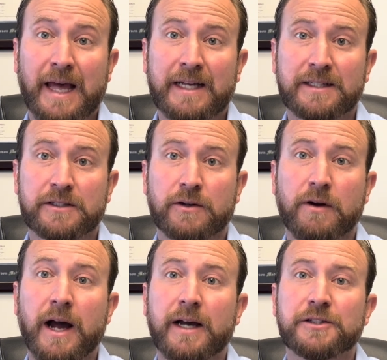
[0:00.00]

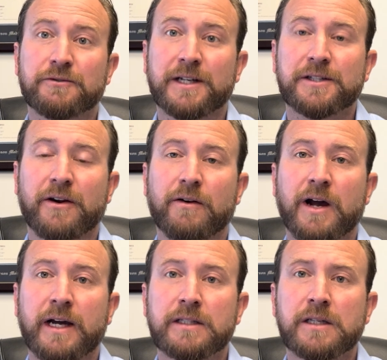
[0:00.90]
SSRIs or
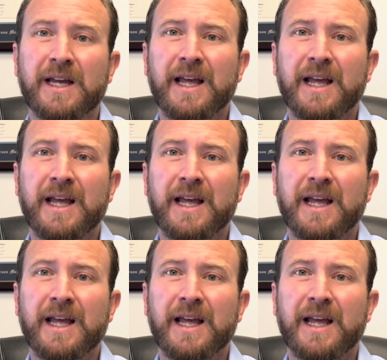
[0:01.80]
SNRIs